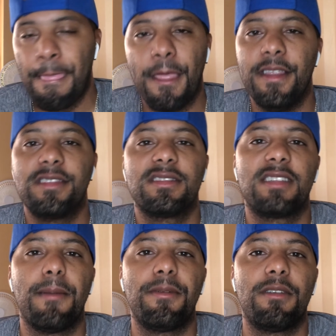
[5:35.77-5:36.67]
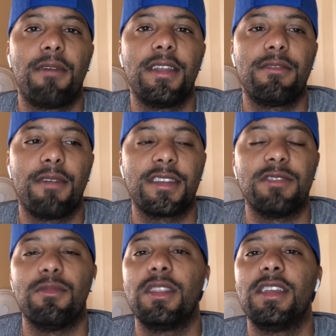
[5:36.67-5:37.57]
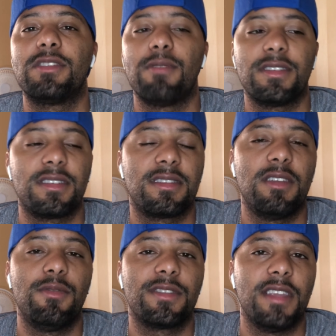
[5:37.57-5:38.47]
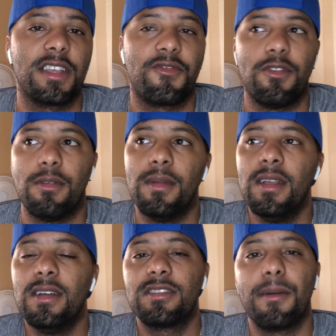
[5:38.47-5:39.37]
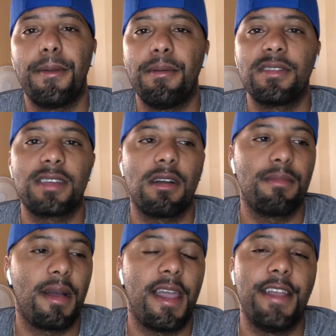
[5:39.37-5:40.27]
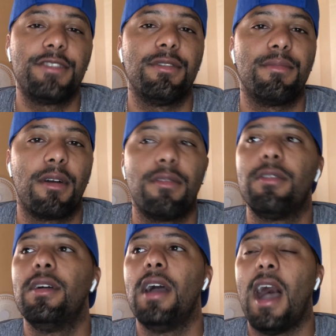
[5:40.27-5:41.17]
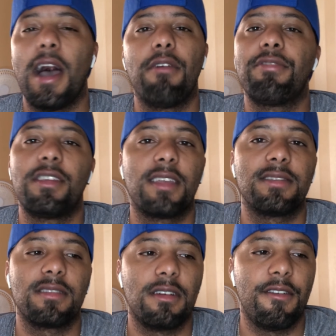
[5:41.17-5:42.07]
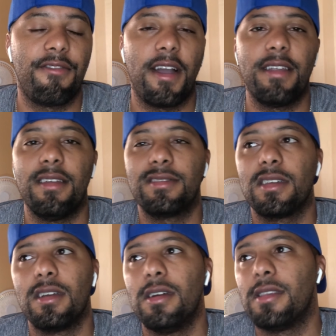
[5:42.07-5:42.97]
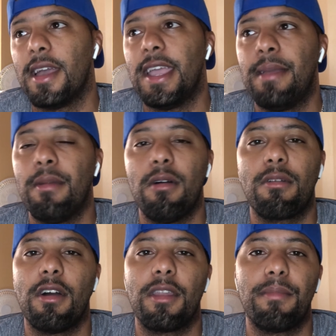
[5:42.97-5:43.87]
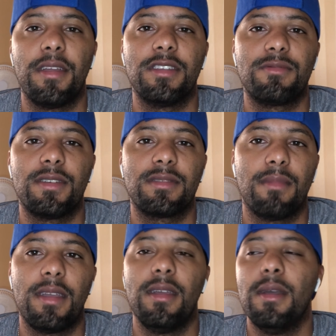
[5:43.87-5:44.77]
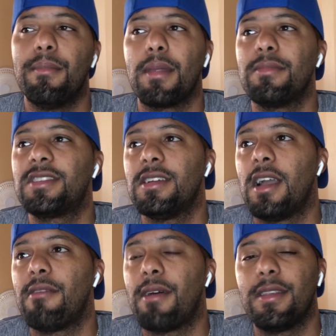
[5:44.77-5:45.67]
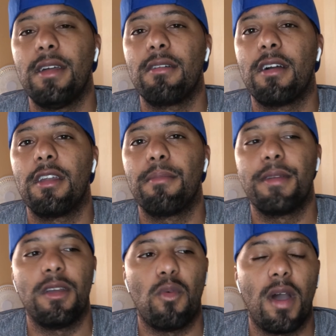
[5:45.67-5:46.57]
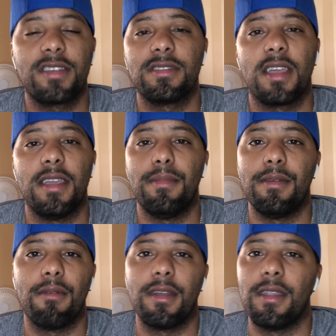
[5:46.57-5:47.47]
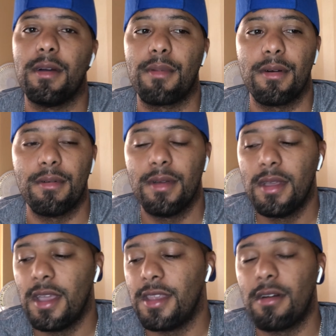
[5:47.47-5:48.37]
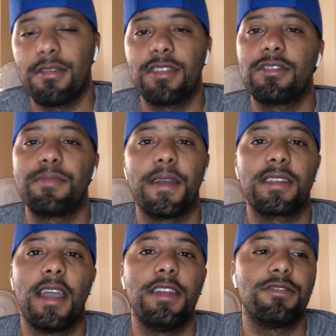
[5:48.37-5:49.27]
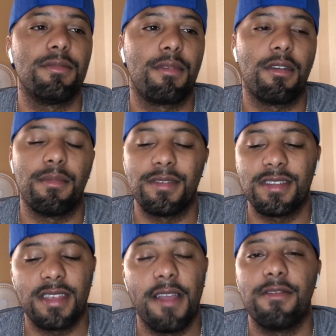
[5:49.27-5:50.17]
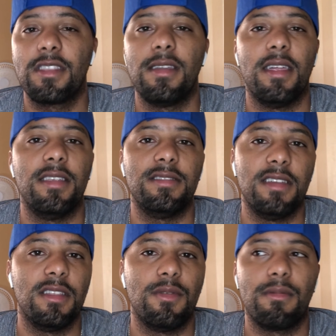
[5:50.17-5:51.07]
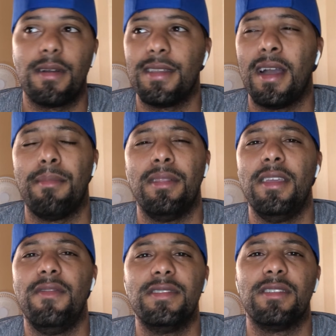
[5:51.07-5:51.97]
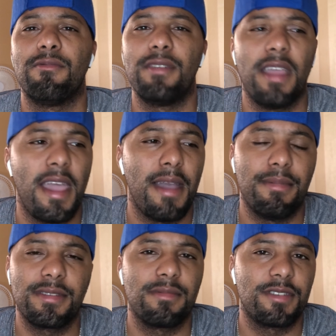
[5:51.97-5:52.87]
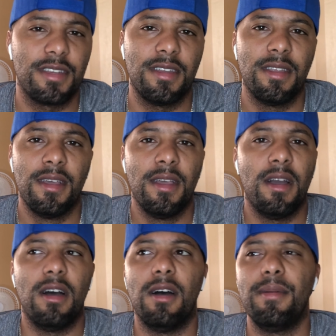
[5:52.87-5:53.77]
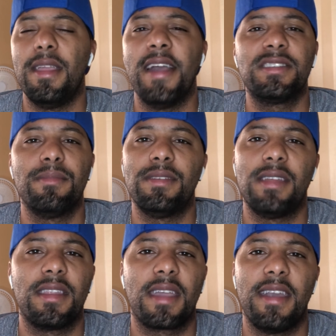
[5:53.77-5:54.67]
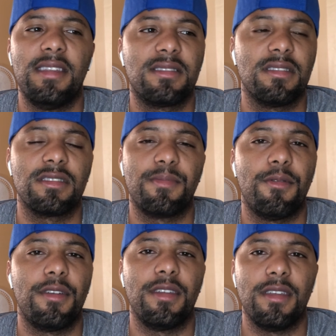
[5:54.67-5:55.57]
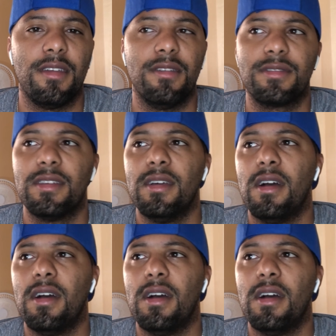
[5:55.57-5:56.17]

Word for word: And it's a step in the right direction. Really interested to see what's next for him. Some people are talking about Adrian Broner. I don't think that's a good fight. It's a good name on Conor Benn's resume. But I'm going to tell y'all right now, Conor Benn watches AV right now, bro. And no disrespect to Adrian Broner, but just everything that he's dealing with right now. I believe he's in rehab or some shit. Um, he hasn't been dedicated to the sport in years.